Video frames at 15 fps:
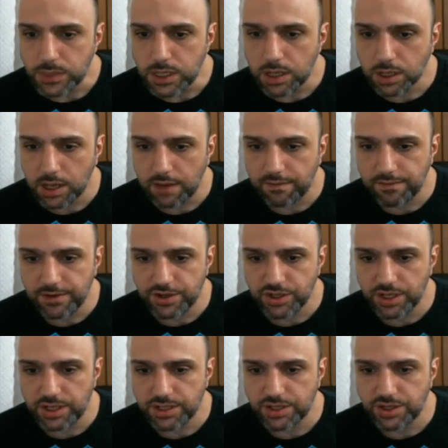Okay,
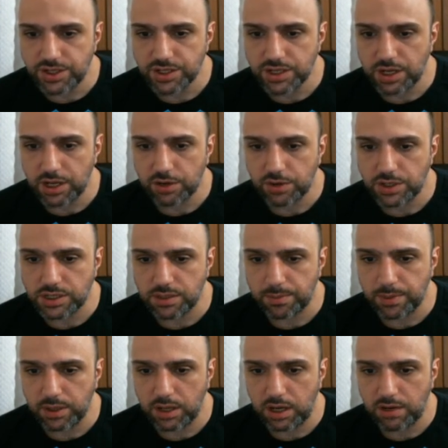Vigilance. She's going to increase the
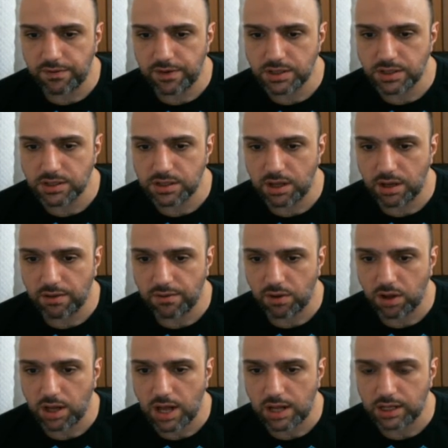ability defense of
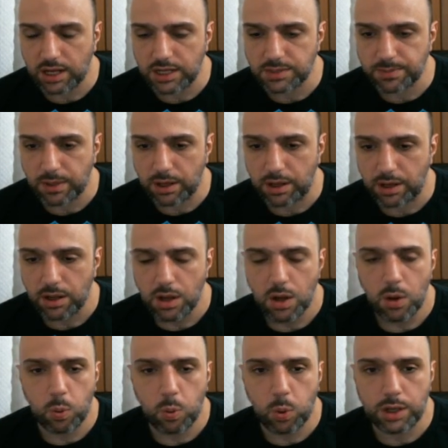all allies by
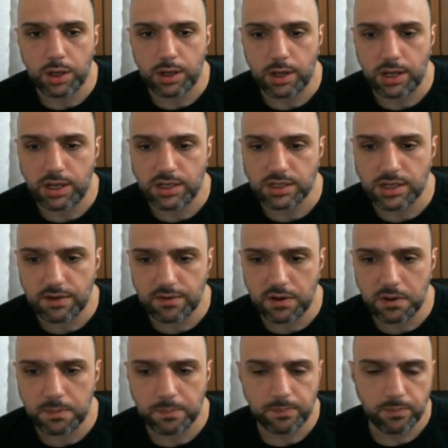7.